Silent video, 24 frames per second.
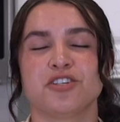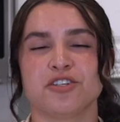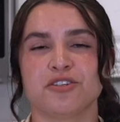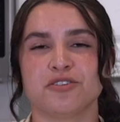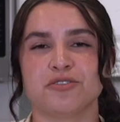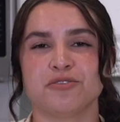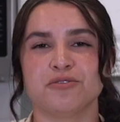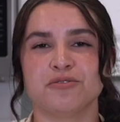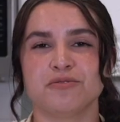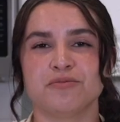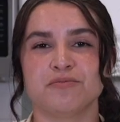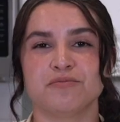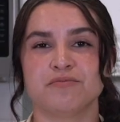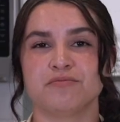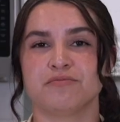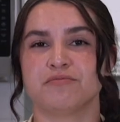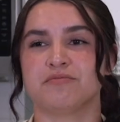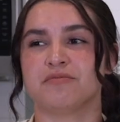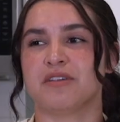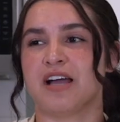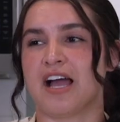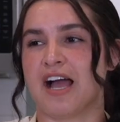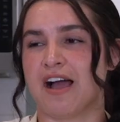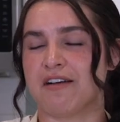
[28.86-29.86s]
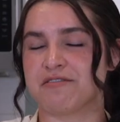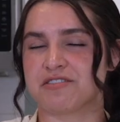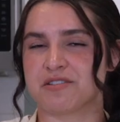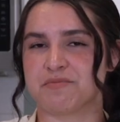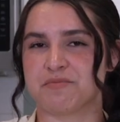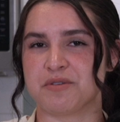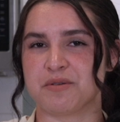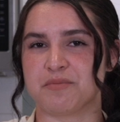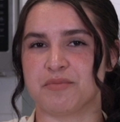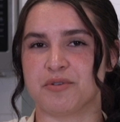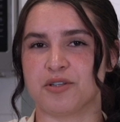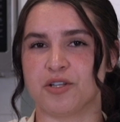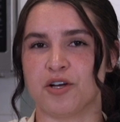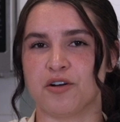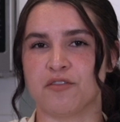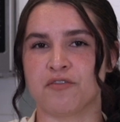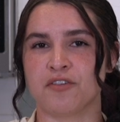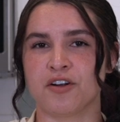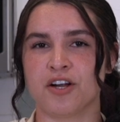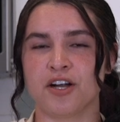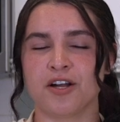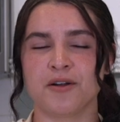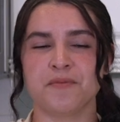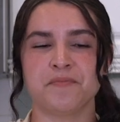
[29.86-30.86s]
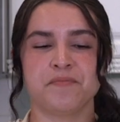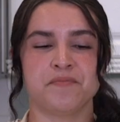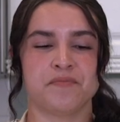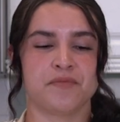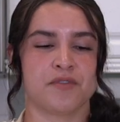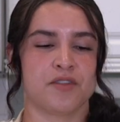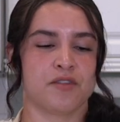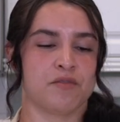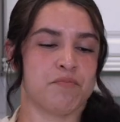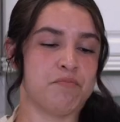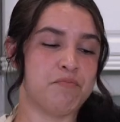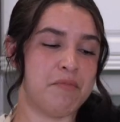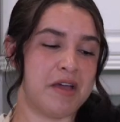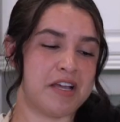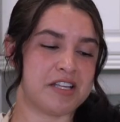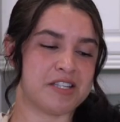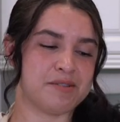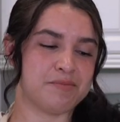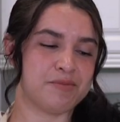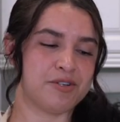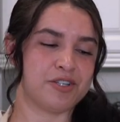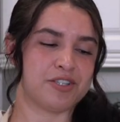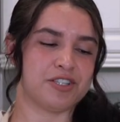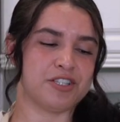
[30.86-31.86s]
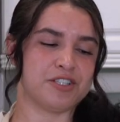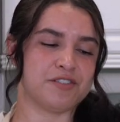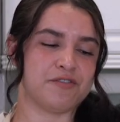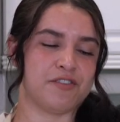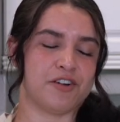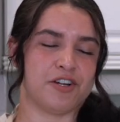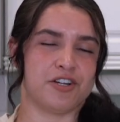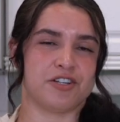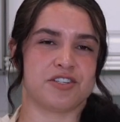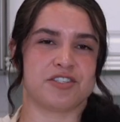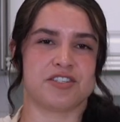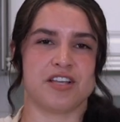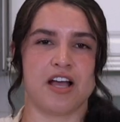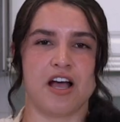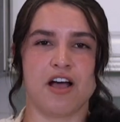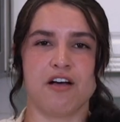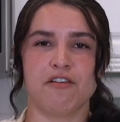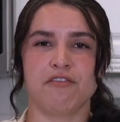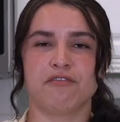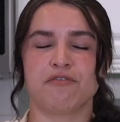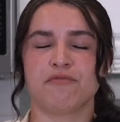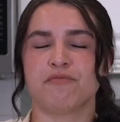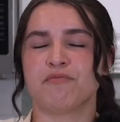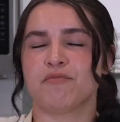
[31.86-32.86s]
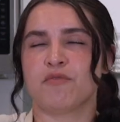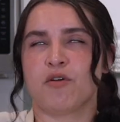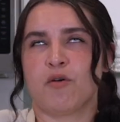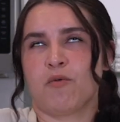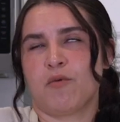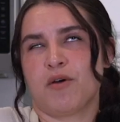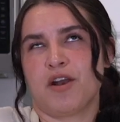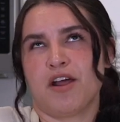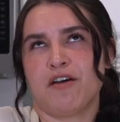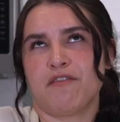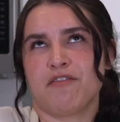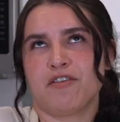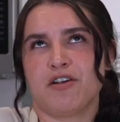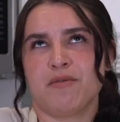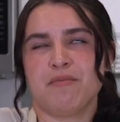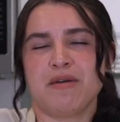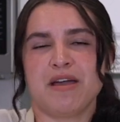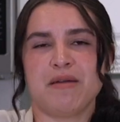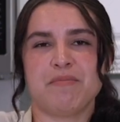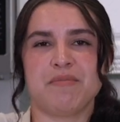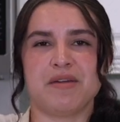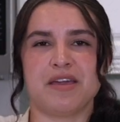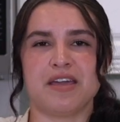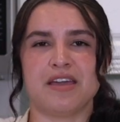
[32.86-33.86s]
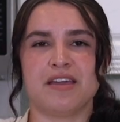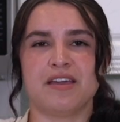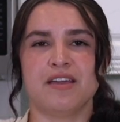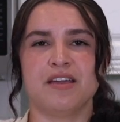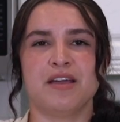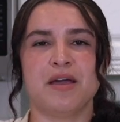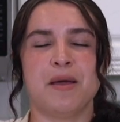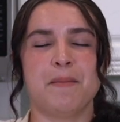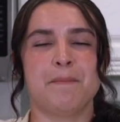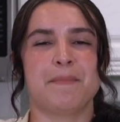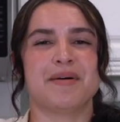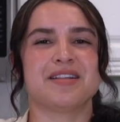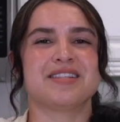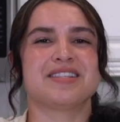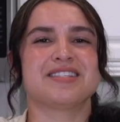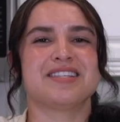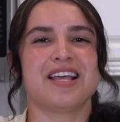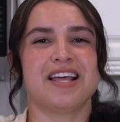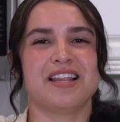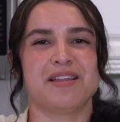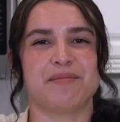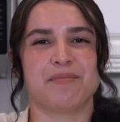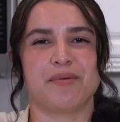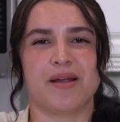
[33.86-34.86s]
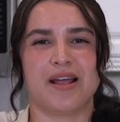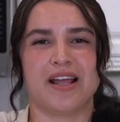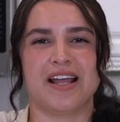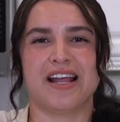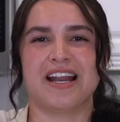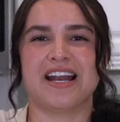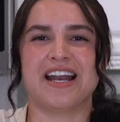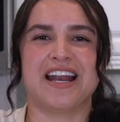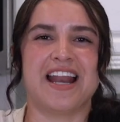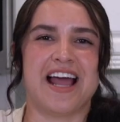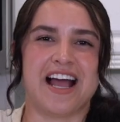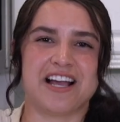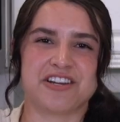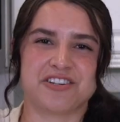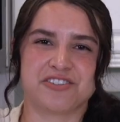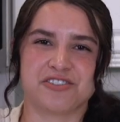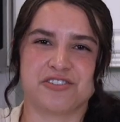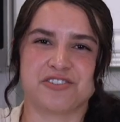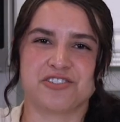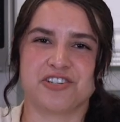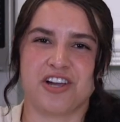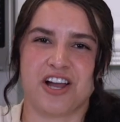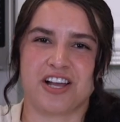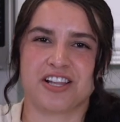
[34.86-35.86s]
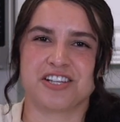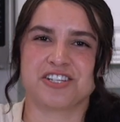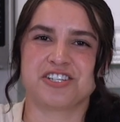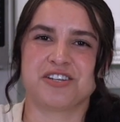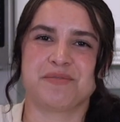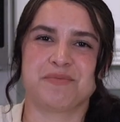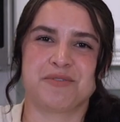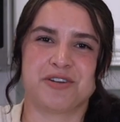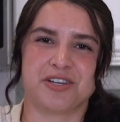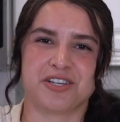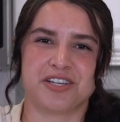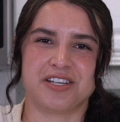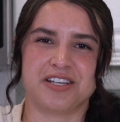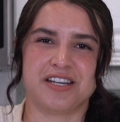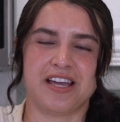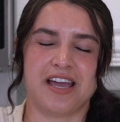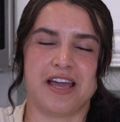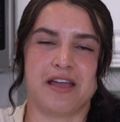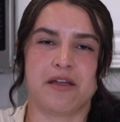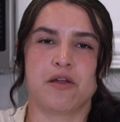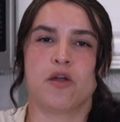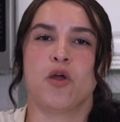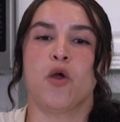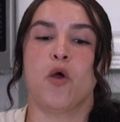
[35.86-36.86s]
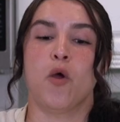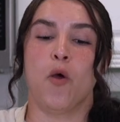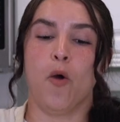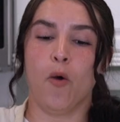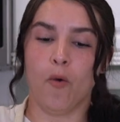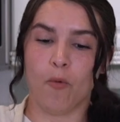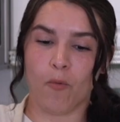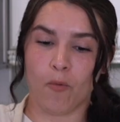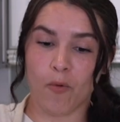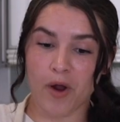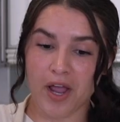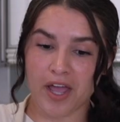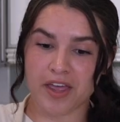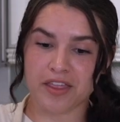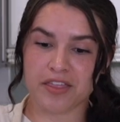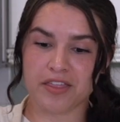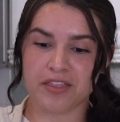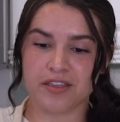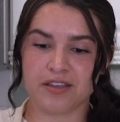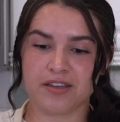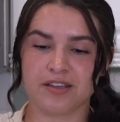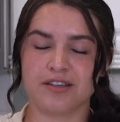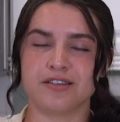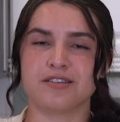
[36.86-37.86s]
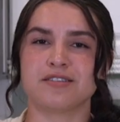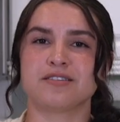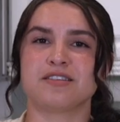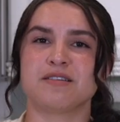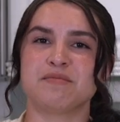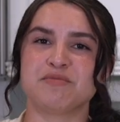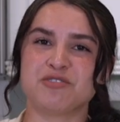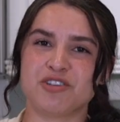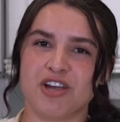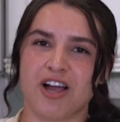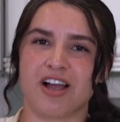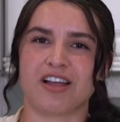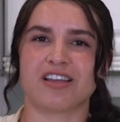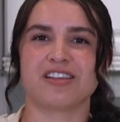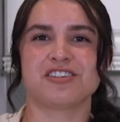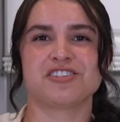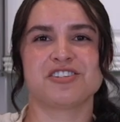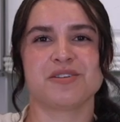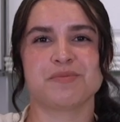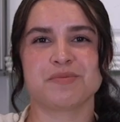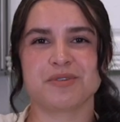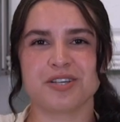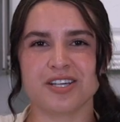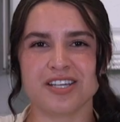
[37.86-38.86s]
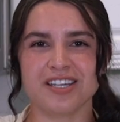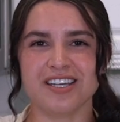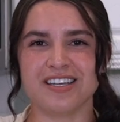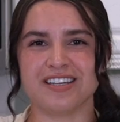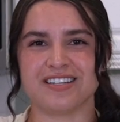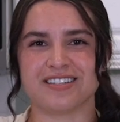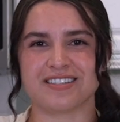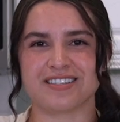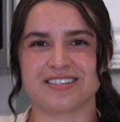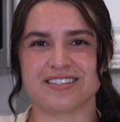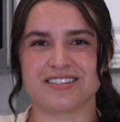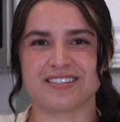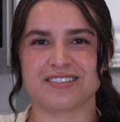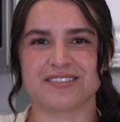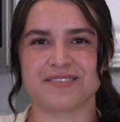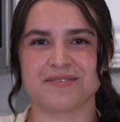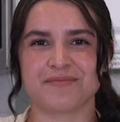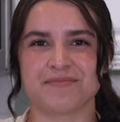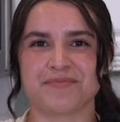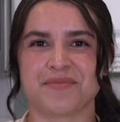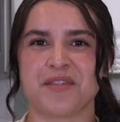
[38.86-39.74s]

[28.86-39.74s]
to have some people over, make some cookies for yourself, whatever it may be, but celebrate National Chocolate Chip Cookie Day with some chocolate chip cookies.